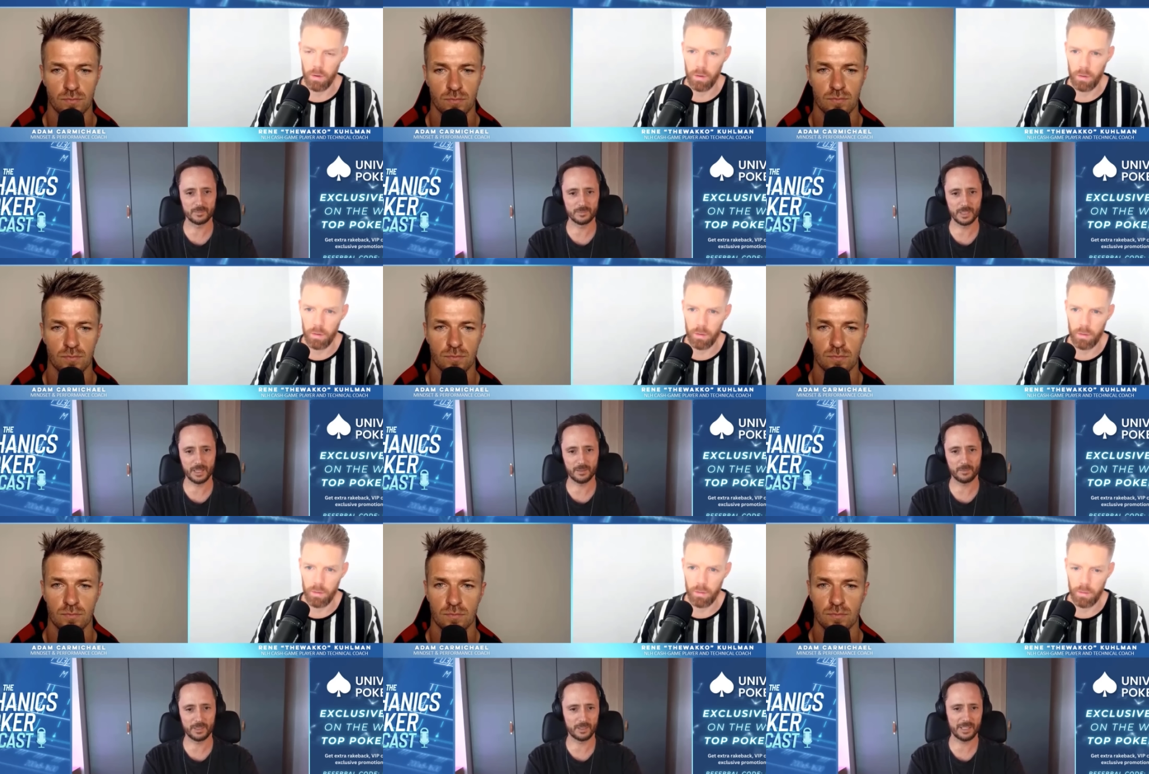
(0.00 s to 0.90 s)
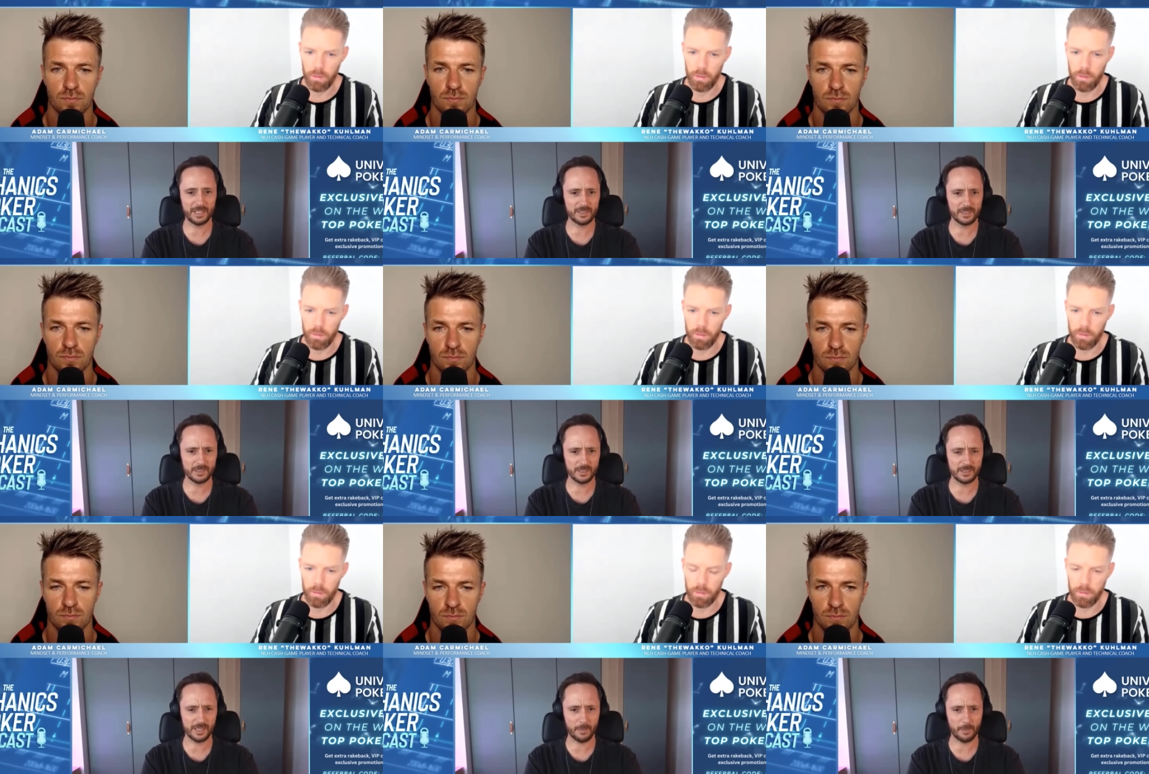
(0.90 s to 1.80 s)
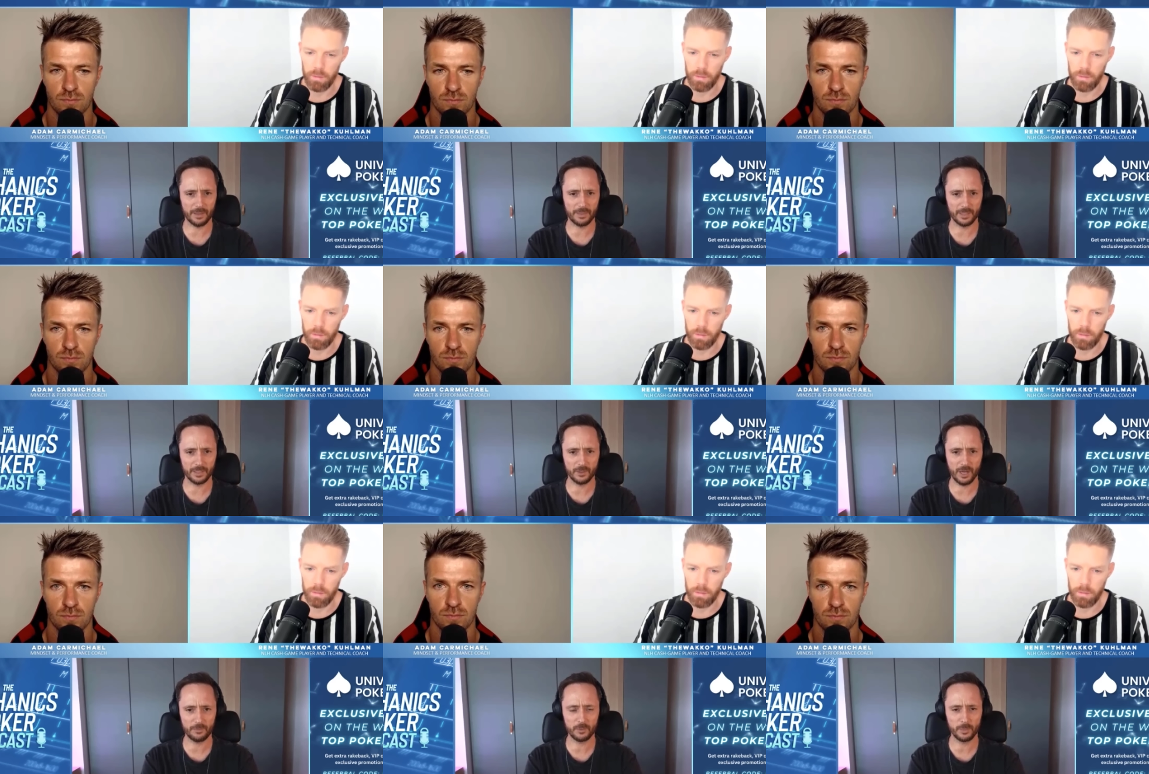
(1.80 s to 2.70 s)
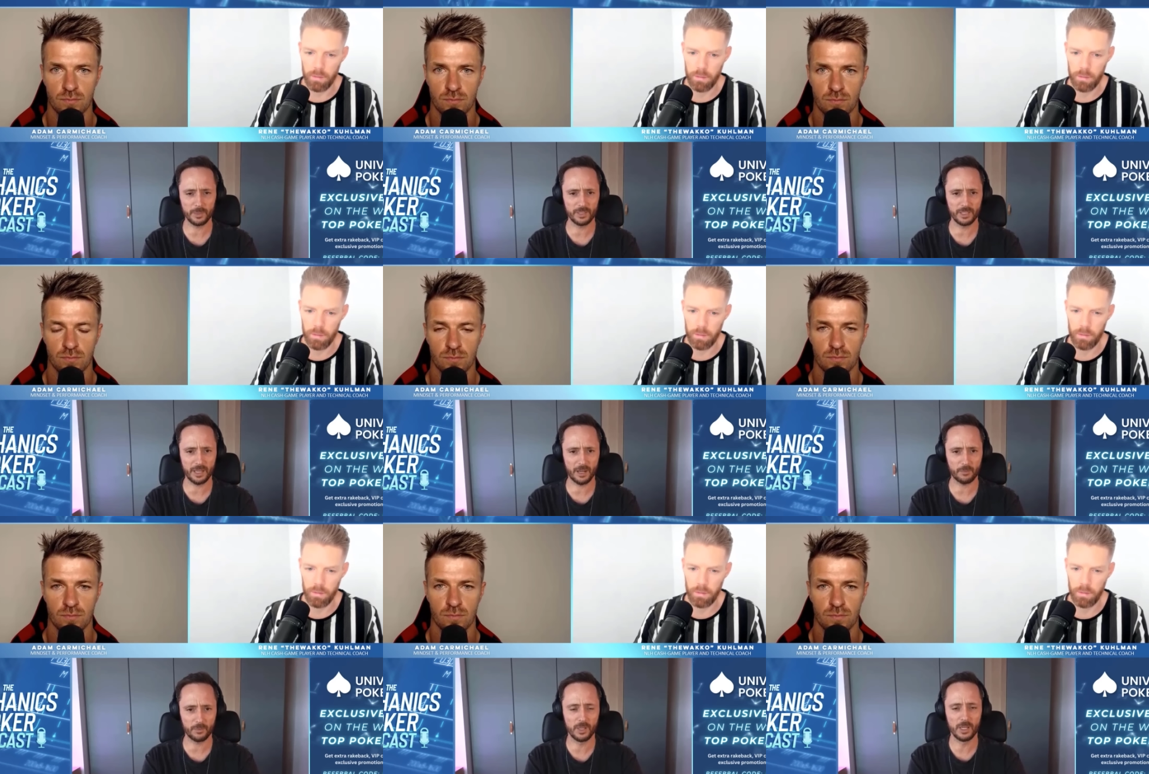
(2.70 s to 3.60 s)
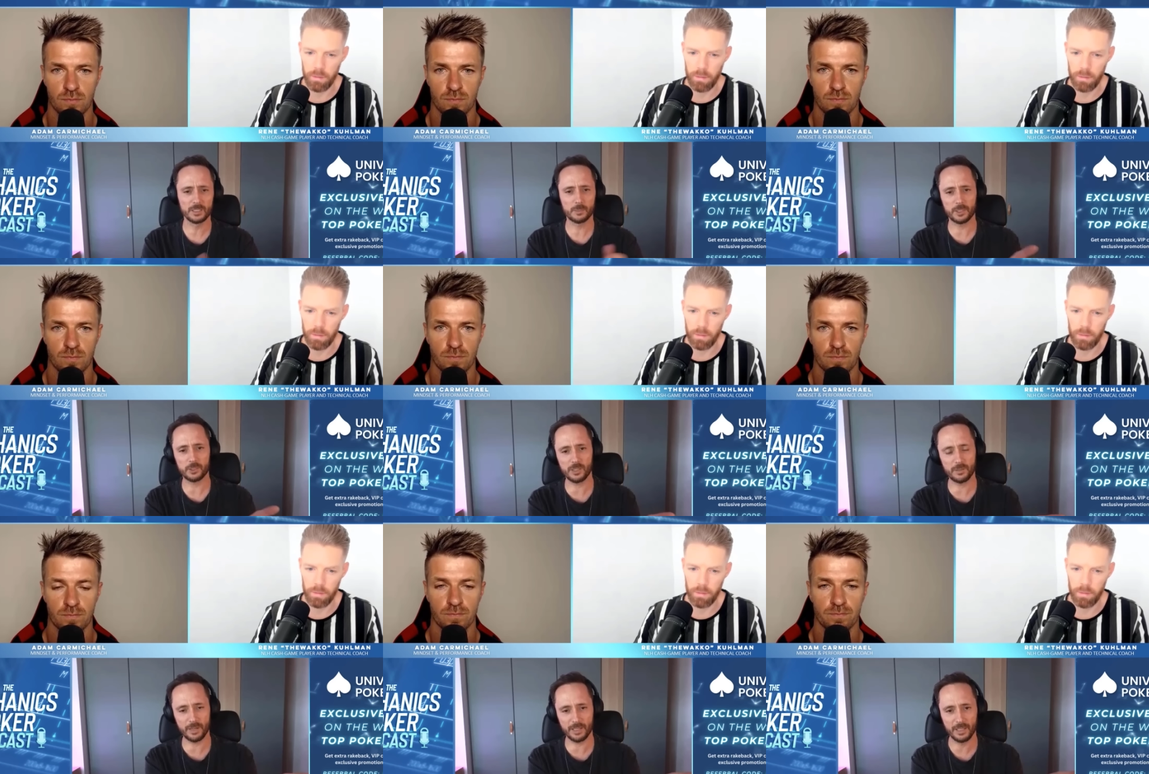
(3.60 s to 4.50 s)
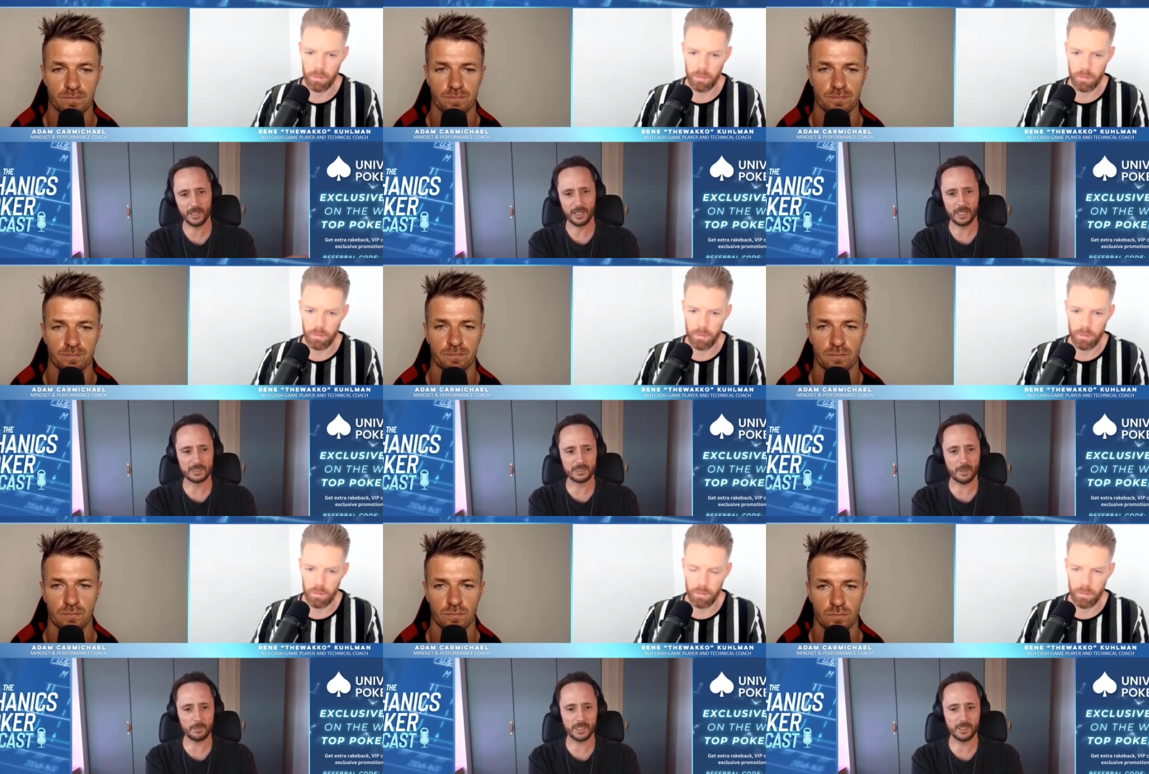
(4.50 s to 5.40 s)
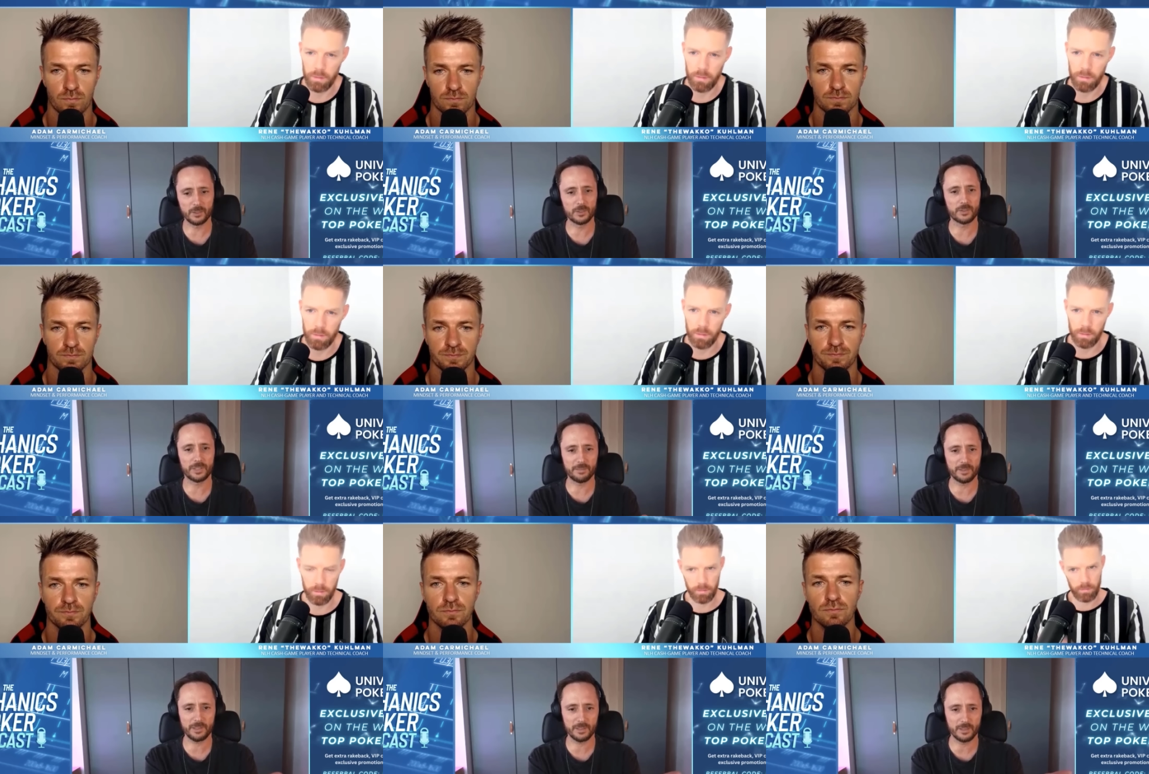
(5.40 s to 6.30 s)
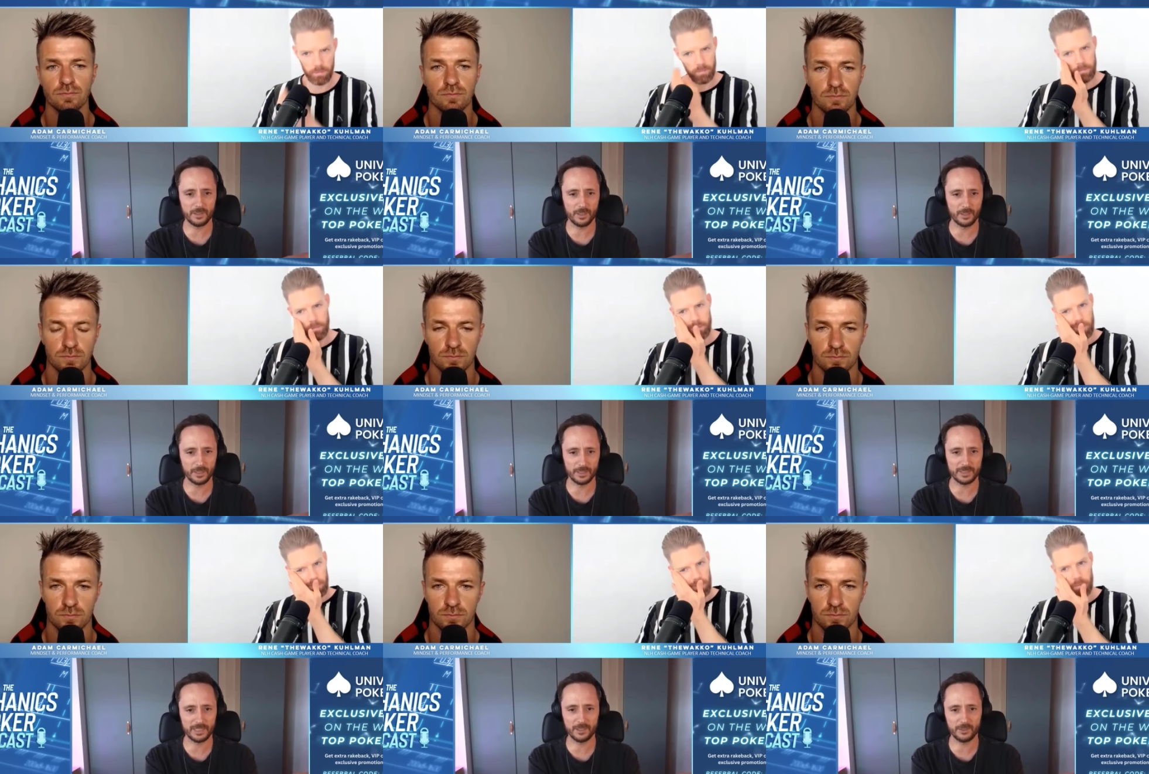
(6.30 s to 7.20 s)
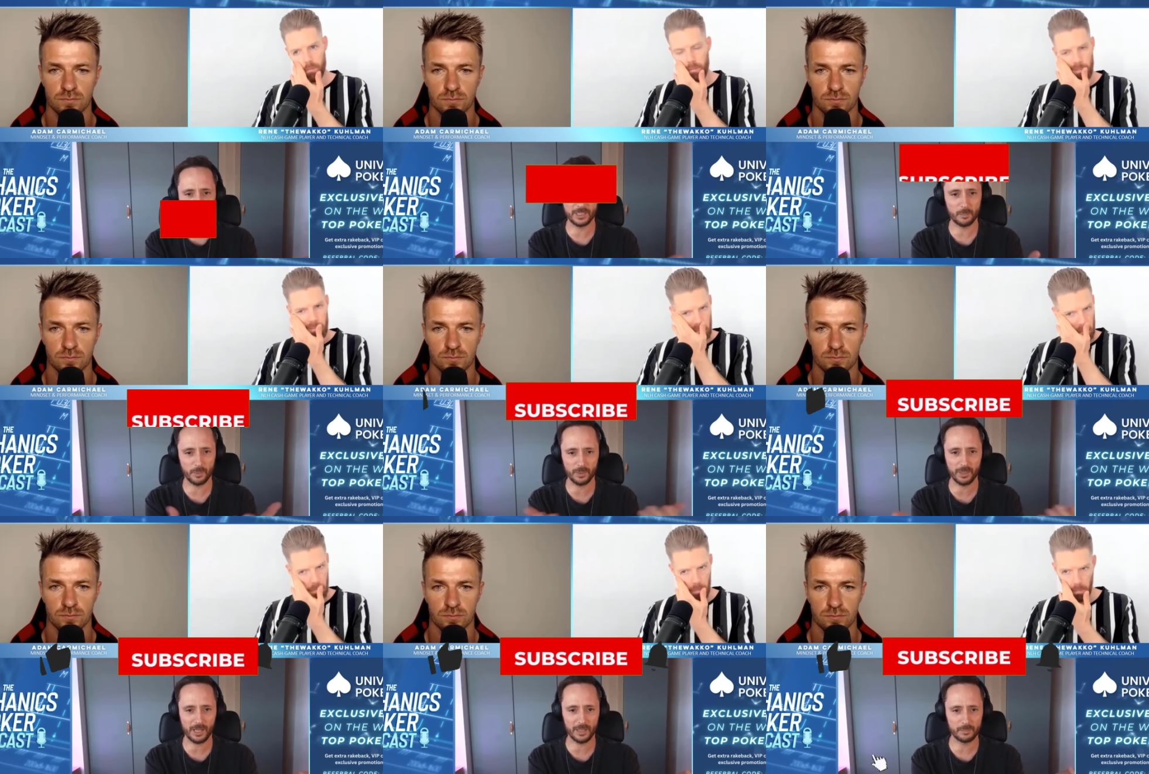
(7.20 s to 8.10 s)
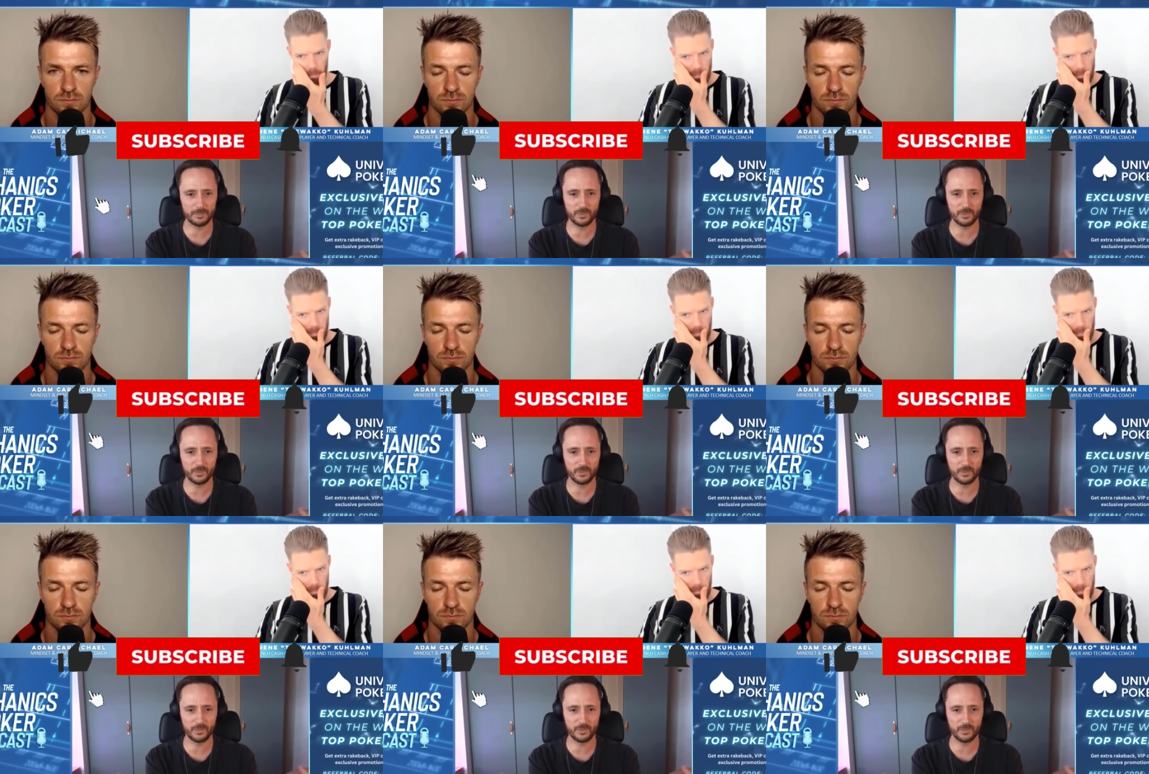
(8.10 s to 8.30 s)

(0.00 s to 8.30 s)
Speaker 1: Yeah, the data is the same, I think. You have to be really careful, especially when it's something on the river, on a single race pot, like